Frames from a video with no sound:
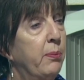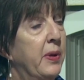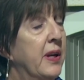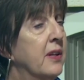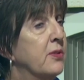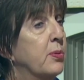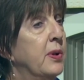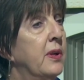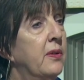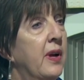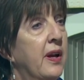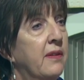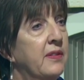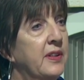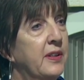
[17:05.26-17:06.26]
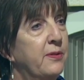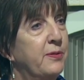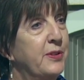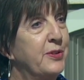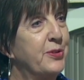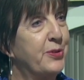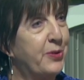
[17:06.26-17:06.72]
Because we don't have enough
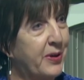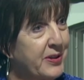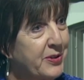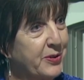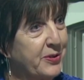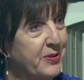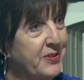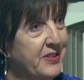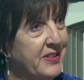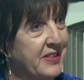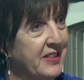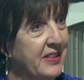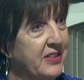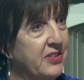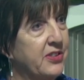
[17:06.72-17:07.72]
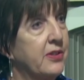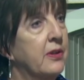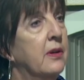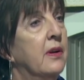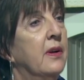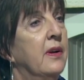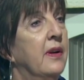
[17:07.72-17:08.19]
instructors to teach.
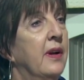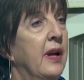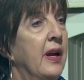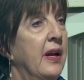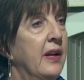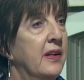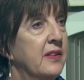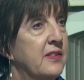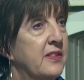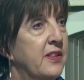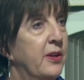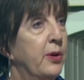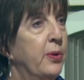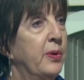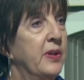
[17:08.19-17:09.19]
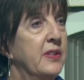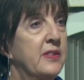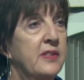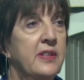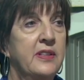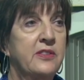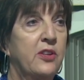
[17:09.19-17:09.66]
And so
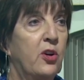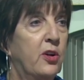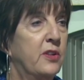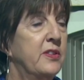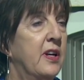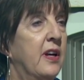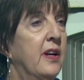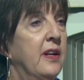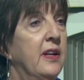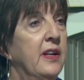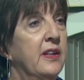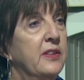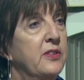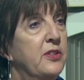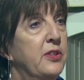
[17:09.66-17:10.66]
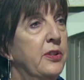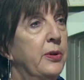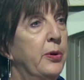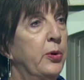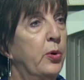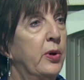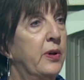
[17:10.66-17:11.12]
it's, it's all tied
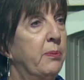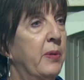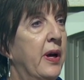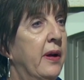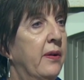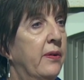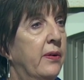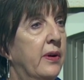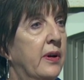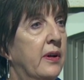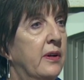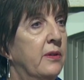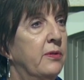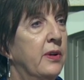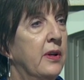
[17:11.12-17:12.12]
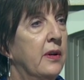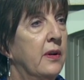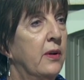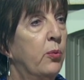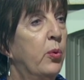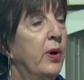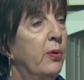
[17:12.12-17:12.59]
into a matter of
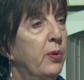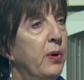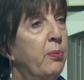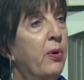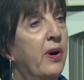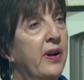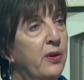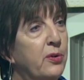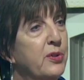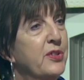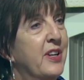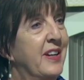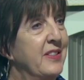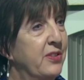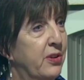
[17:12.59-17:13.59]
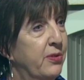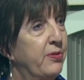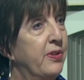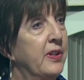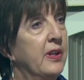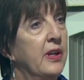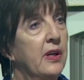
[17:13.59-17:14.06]
where we prioritize our
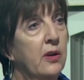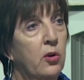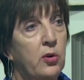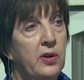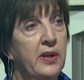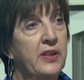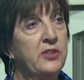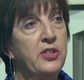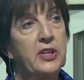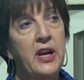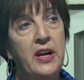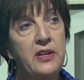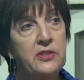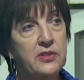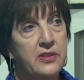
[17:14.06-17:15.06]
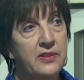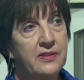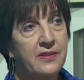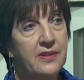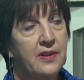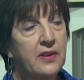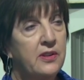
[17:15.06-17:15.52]
funding on education
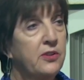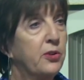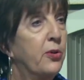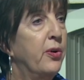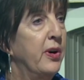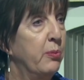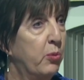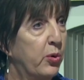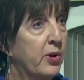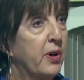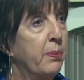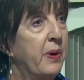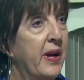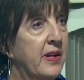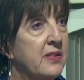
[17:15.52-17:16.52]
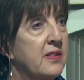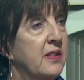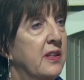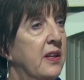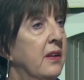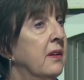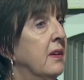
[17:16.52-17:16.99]
to create more
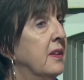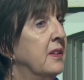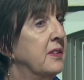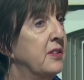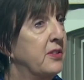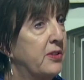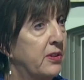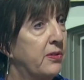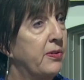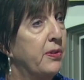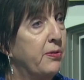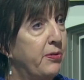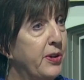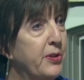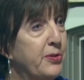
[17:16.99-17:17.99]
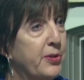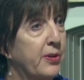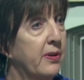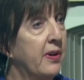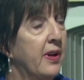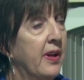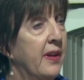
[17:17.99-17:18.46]
capacity to serve the
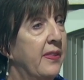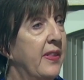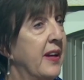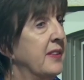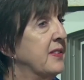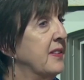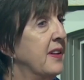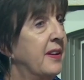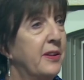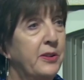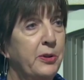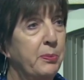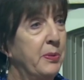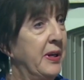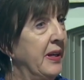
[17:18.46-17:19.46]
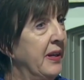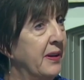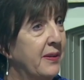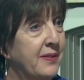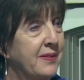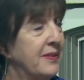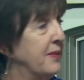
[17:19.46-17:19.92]
future. That's not an
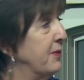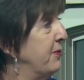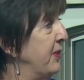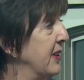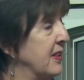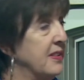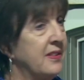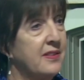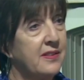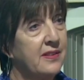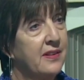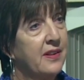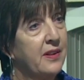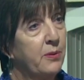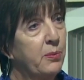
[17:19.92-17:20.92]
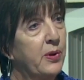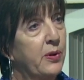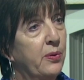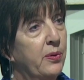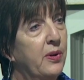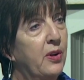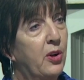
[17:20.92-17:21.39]
immediate fix, mm-hmm.
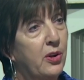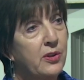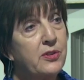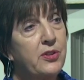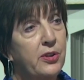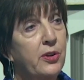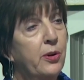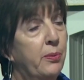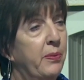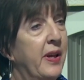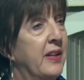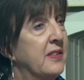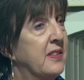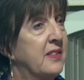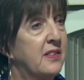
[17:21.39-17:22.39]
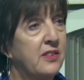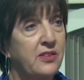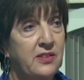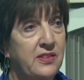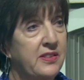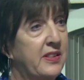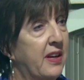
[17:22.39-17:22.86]
but long term, that's
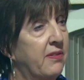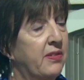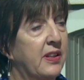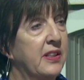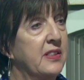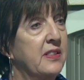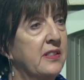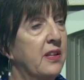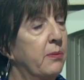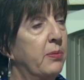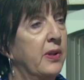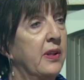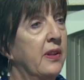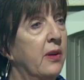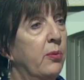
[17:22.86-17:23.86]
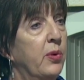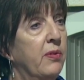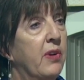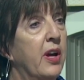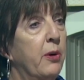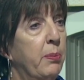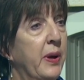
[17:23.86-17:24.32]
definitely something that
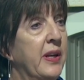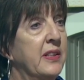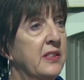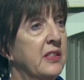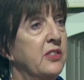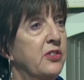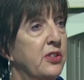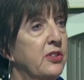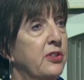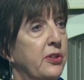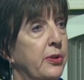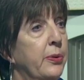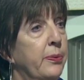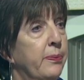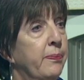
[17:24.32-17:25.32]
we've got to pay attention to.